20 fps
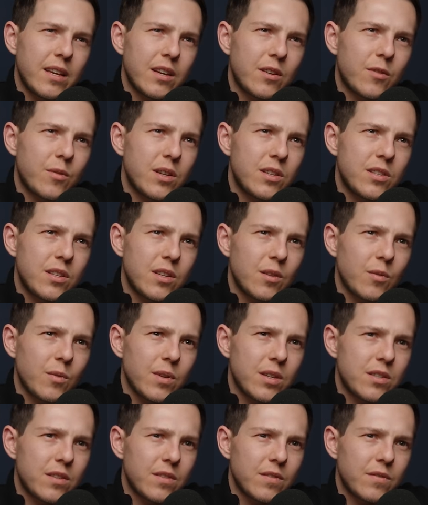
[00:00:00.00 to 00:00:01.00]
increasing the
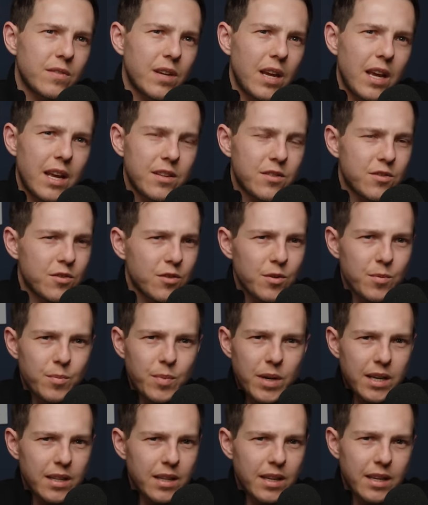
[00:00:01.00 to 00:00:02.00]
risk of cancer
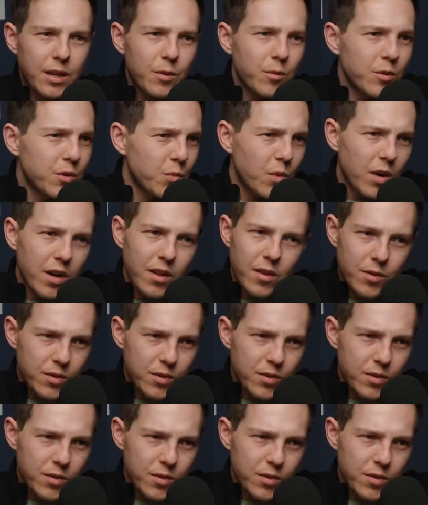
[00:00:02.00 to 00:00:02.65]
by like it was one of